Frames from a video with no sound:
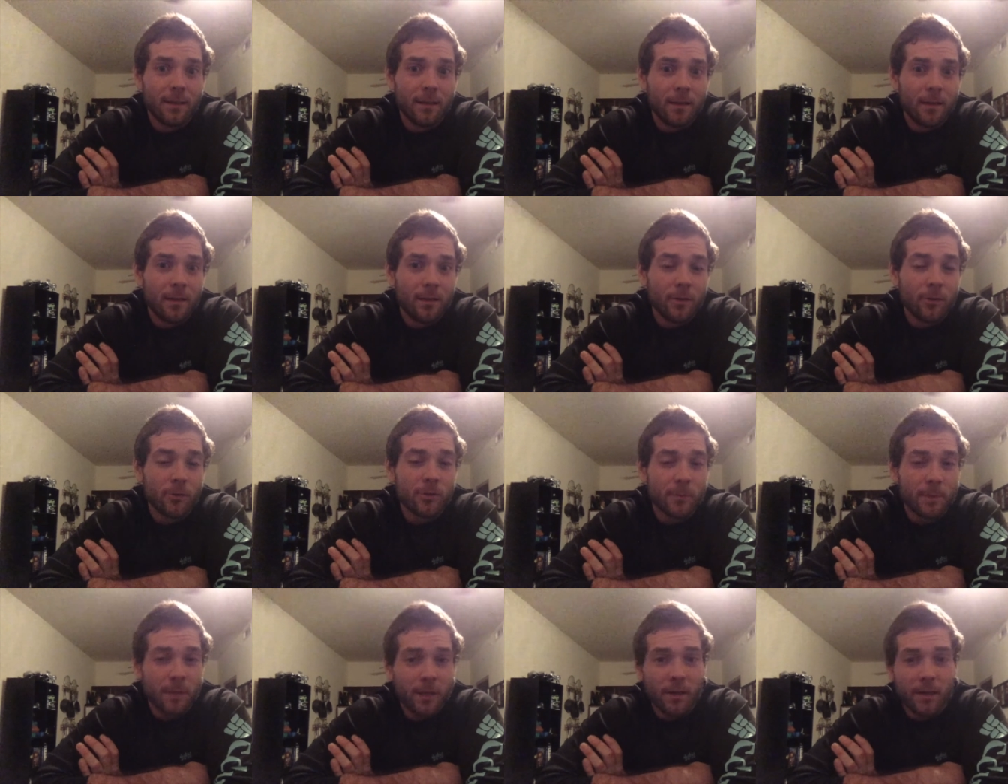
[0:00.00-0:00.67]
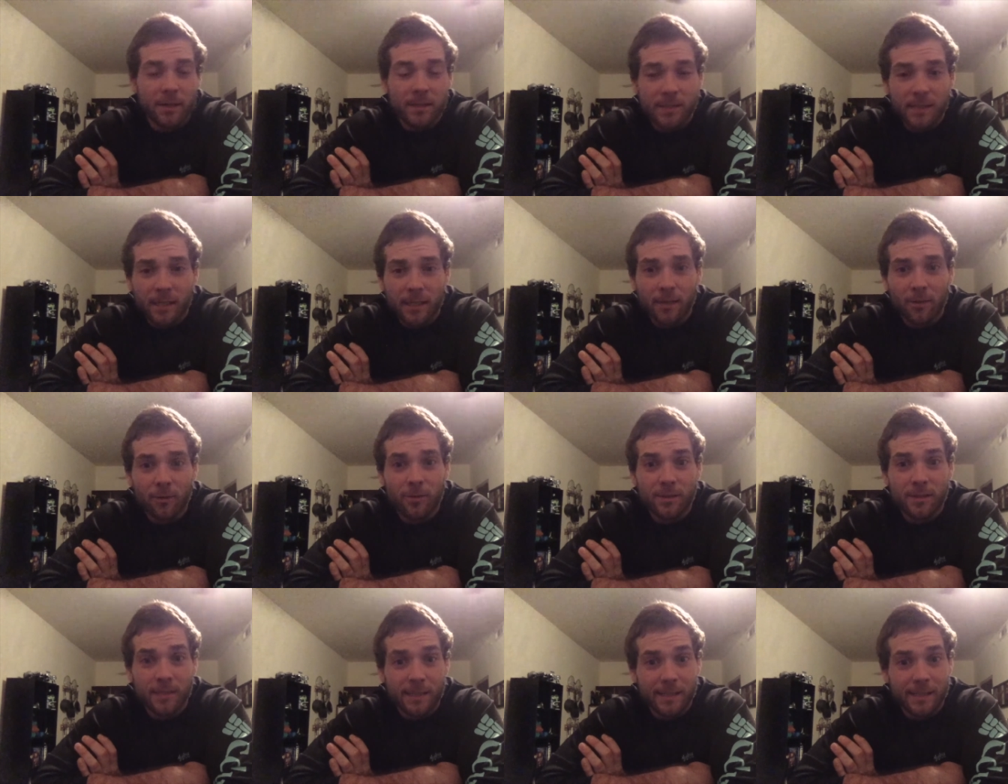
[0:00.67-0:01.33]
those American
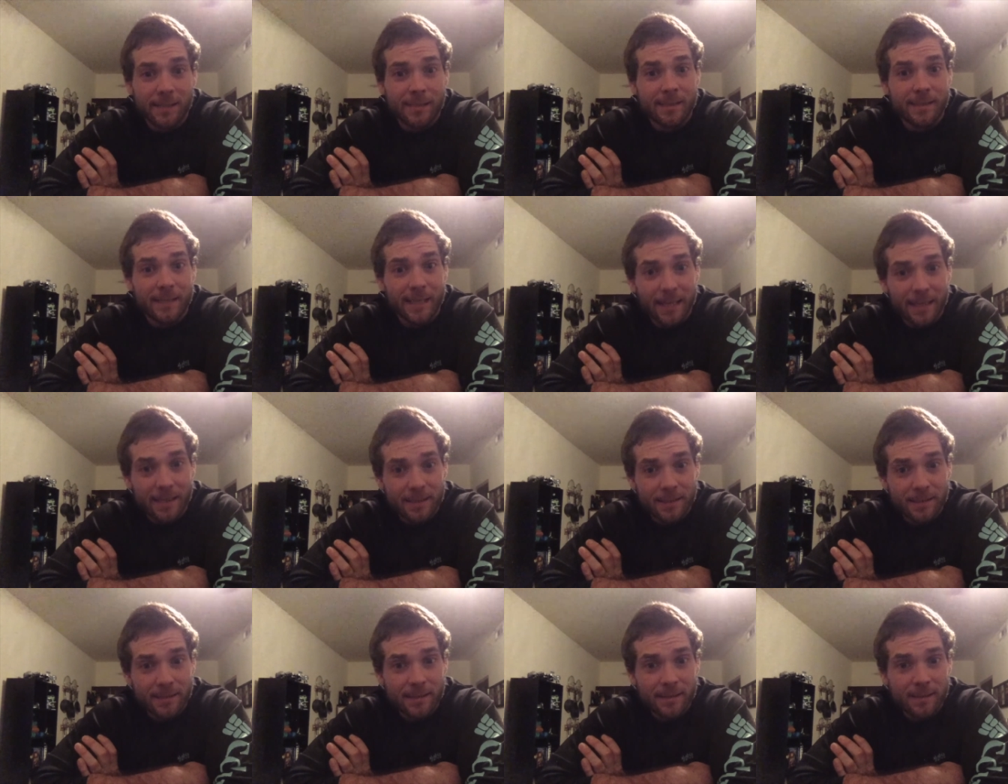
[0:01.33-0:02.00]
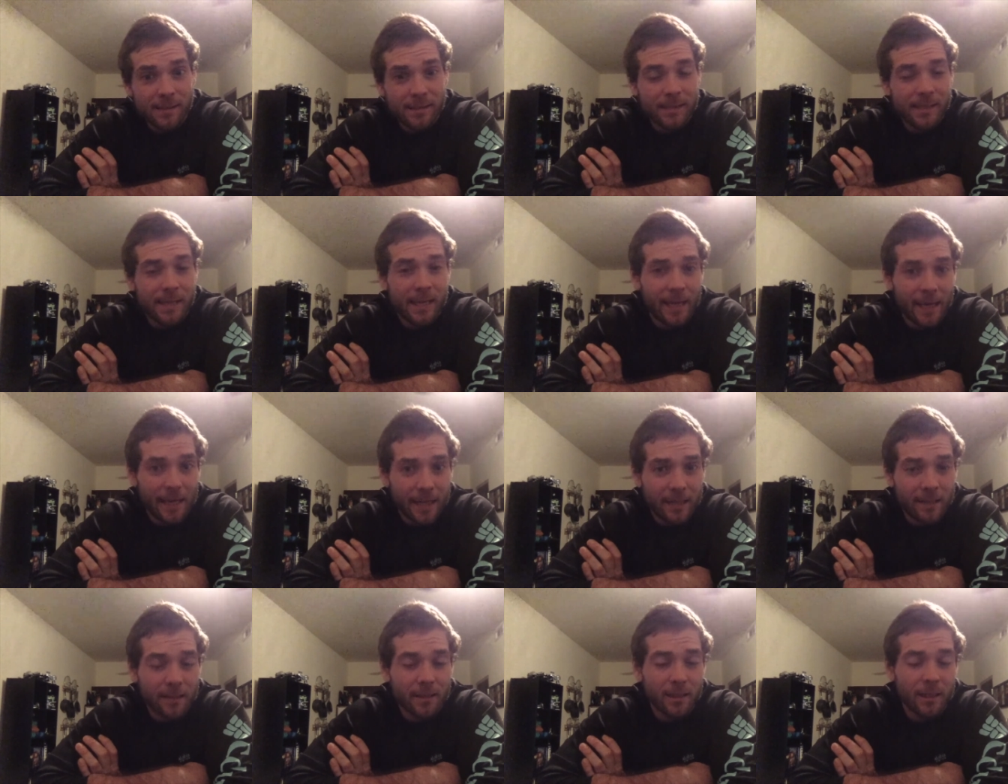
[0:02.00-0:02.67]
settlers in Texas
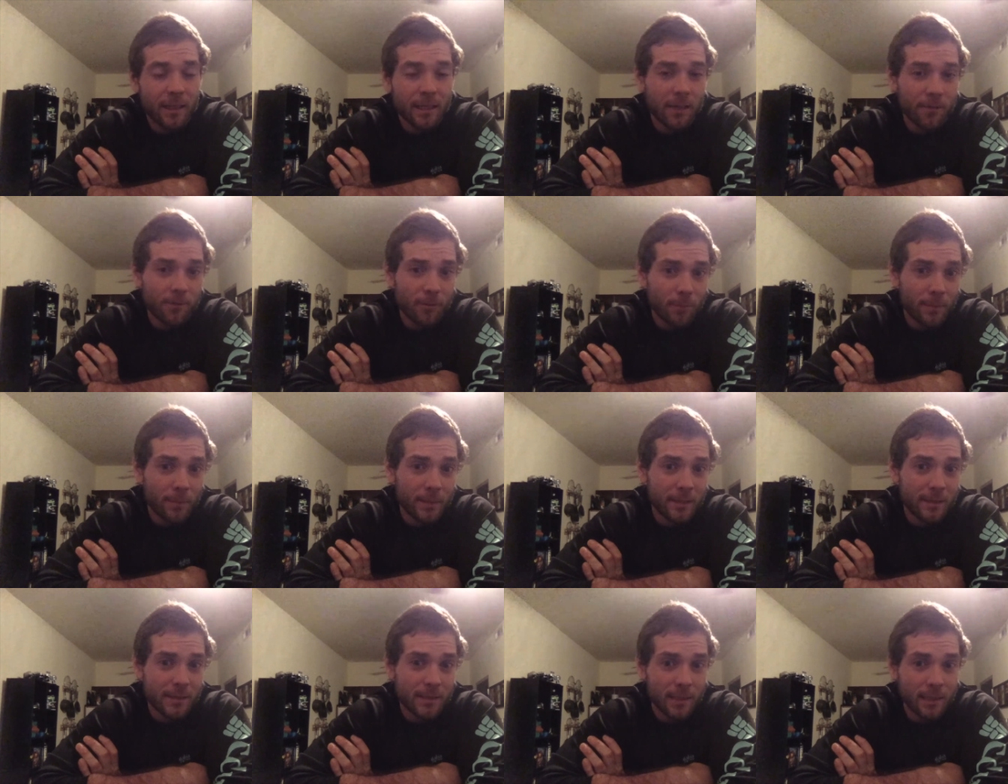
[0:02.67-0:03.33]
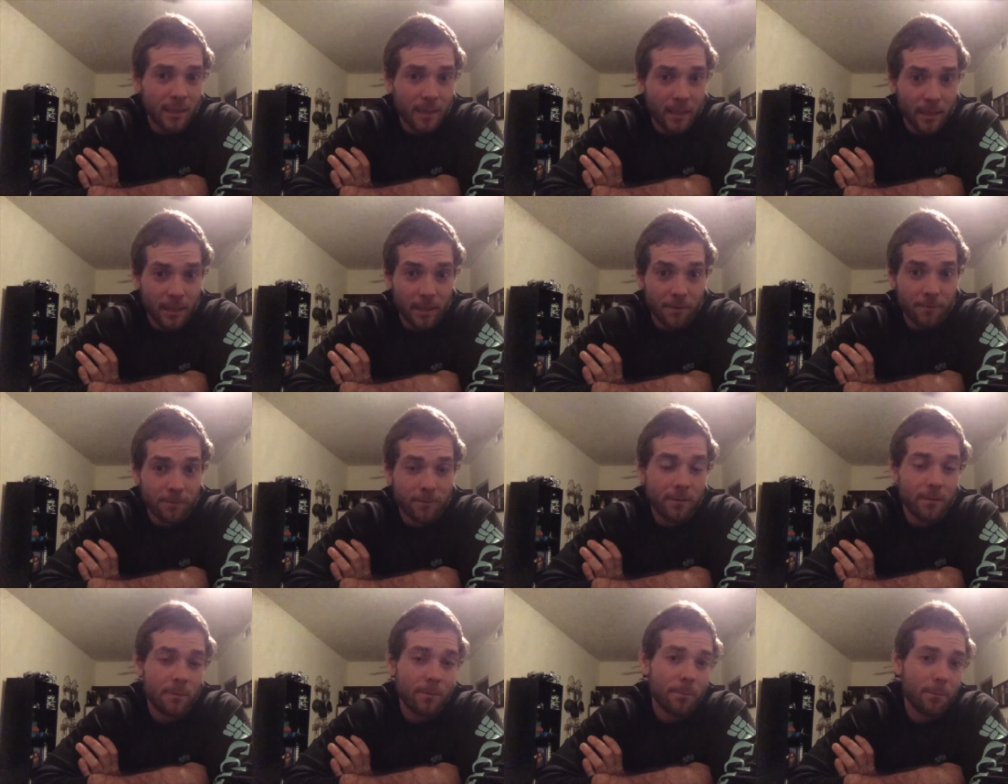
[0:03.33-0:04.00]
and the government
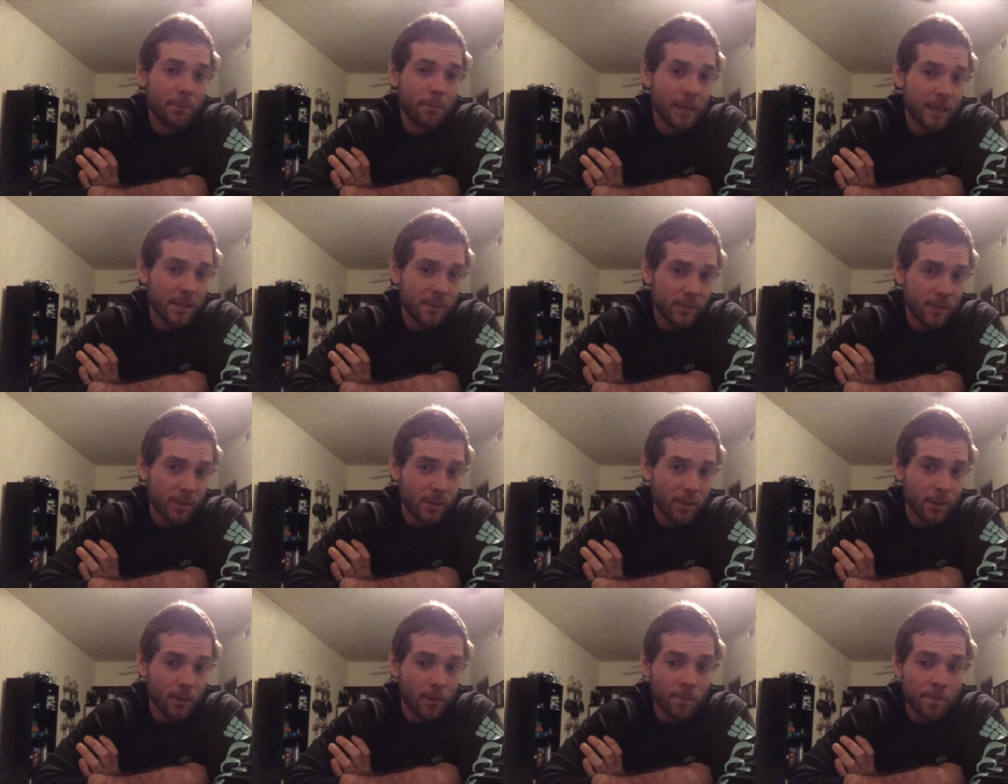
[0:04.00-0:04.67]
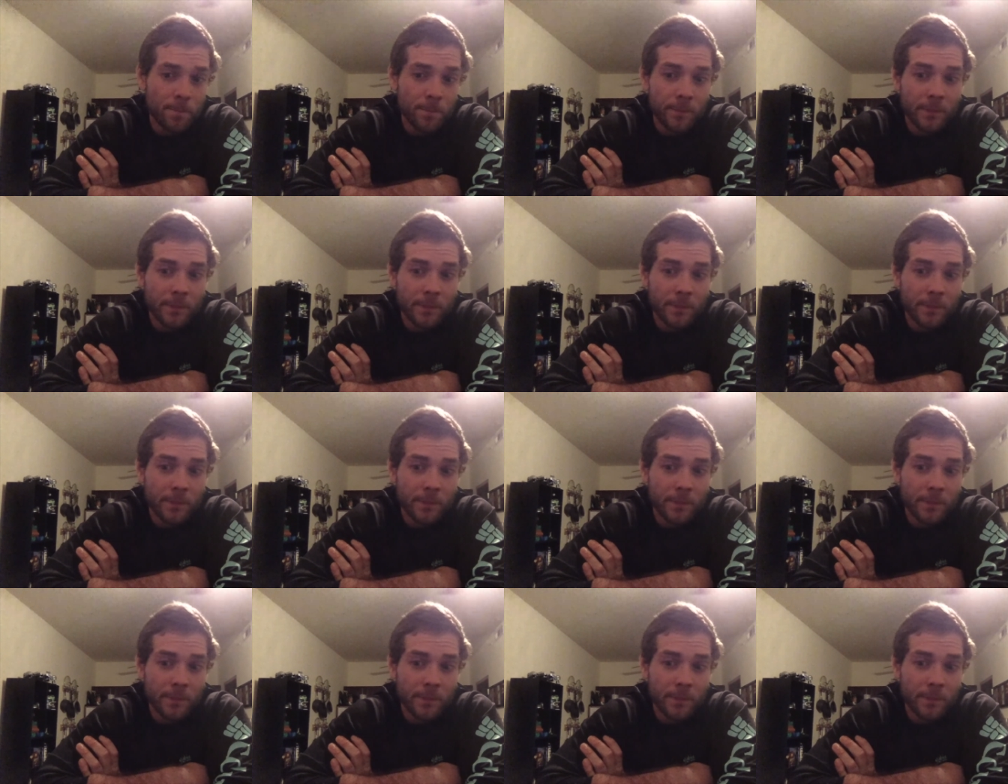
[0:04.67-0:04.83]
of Mexico.